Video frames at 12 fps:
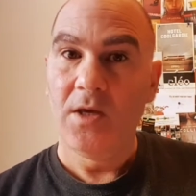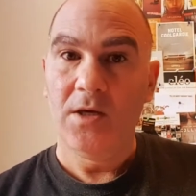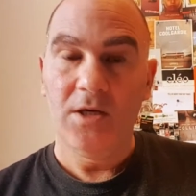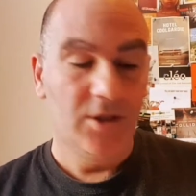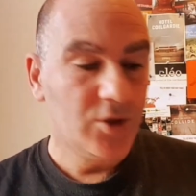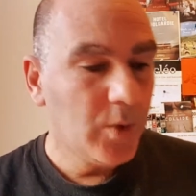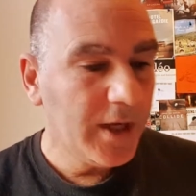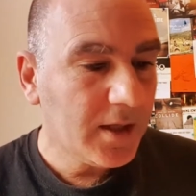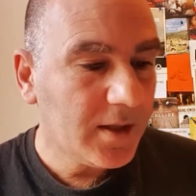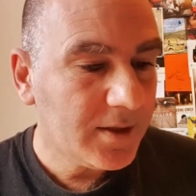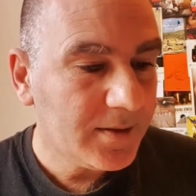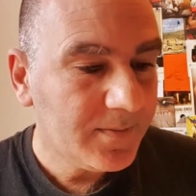Each
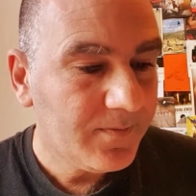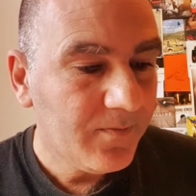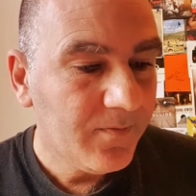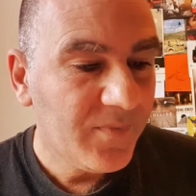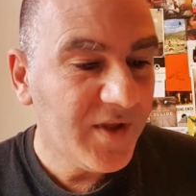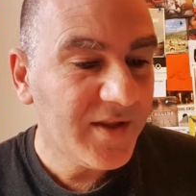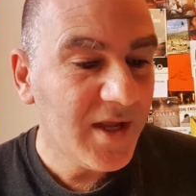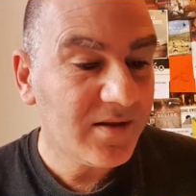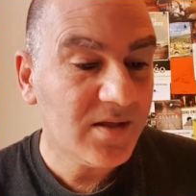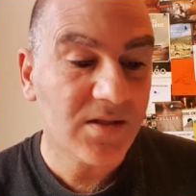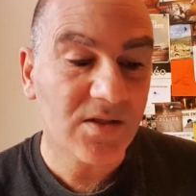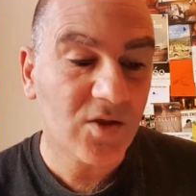week, the
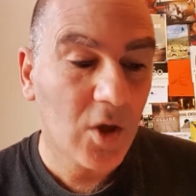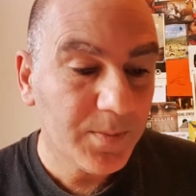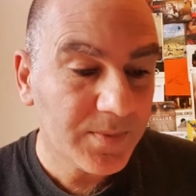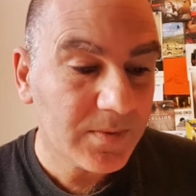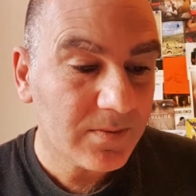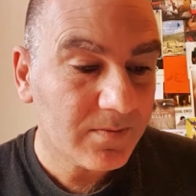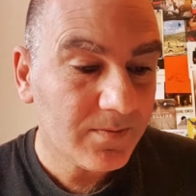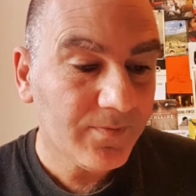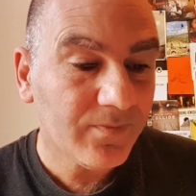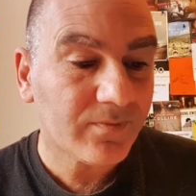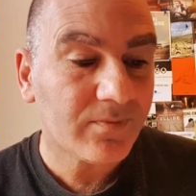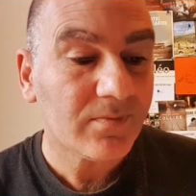dentist stopped
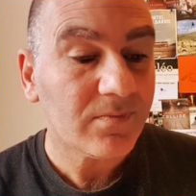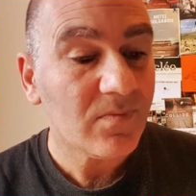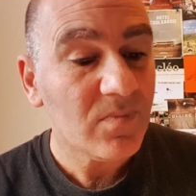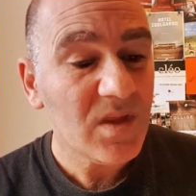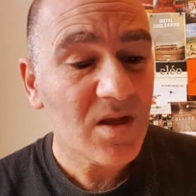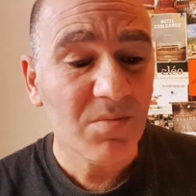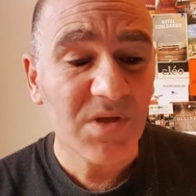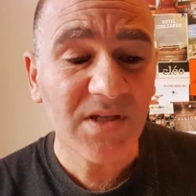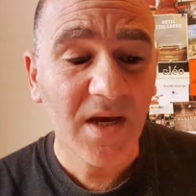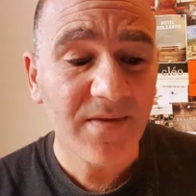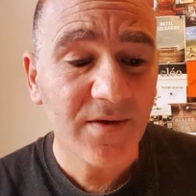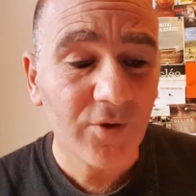
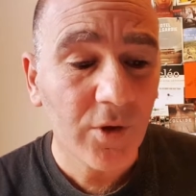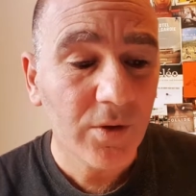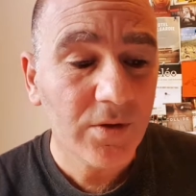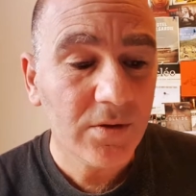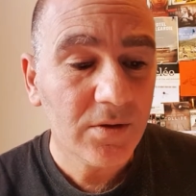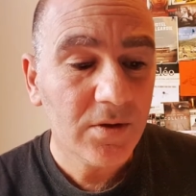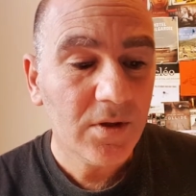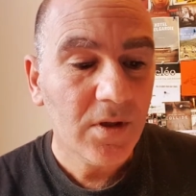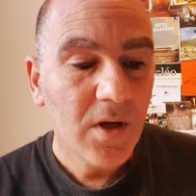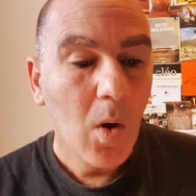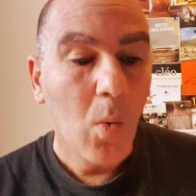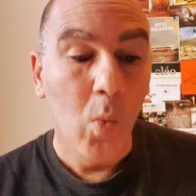beside the road,
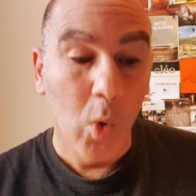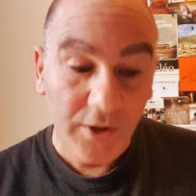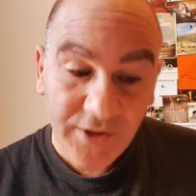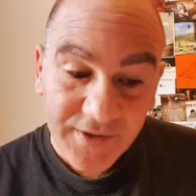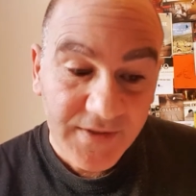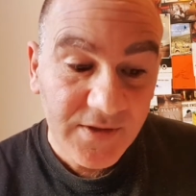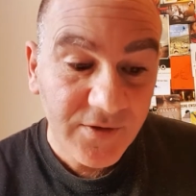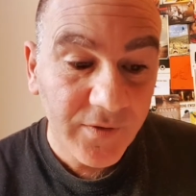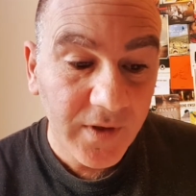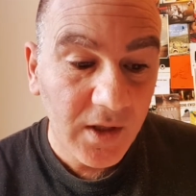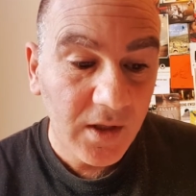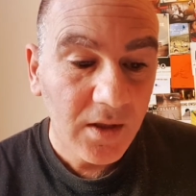water his
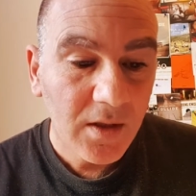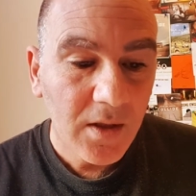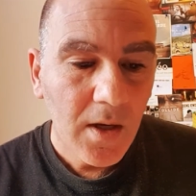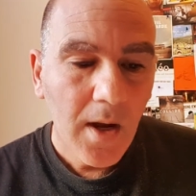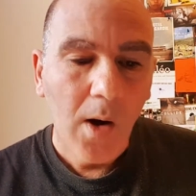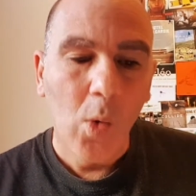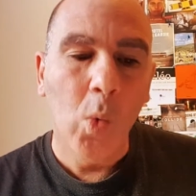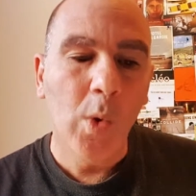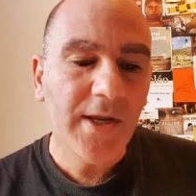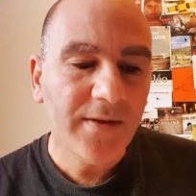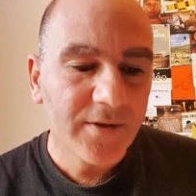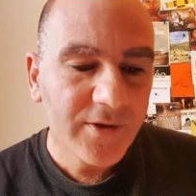tree,
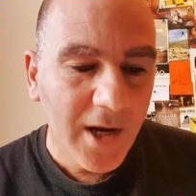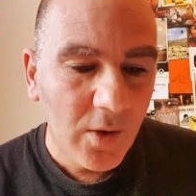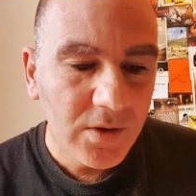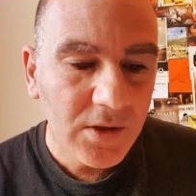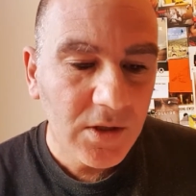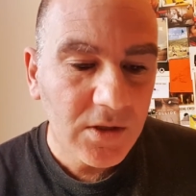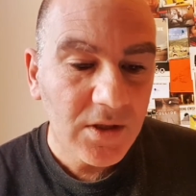weed around it,